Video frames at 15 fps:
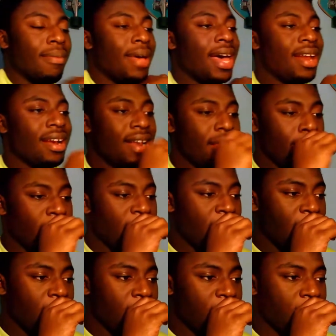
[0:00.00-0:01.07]
Out of that,
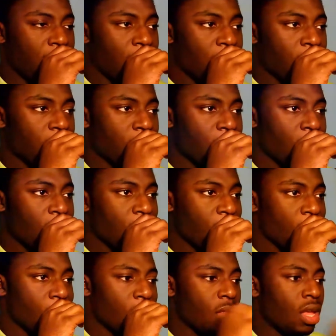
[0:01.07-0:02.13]
man. I
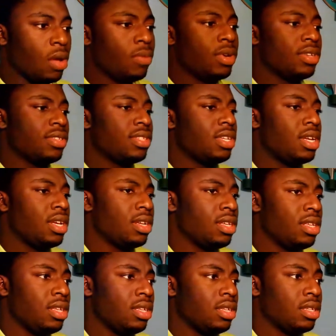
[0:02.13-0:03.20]
want to see that
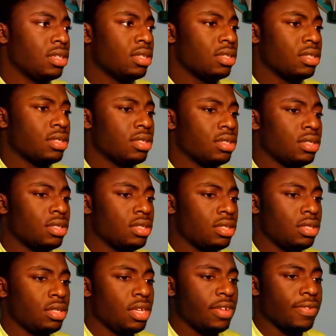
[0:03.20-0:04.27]
again.
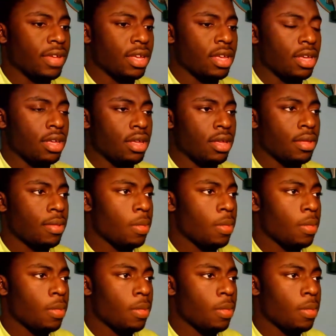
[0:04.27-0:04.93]
If I can.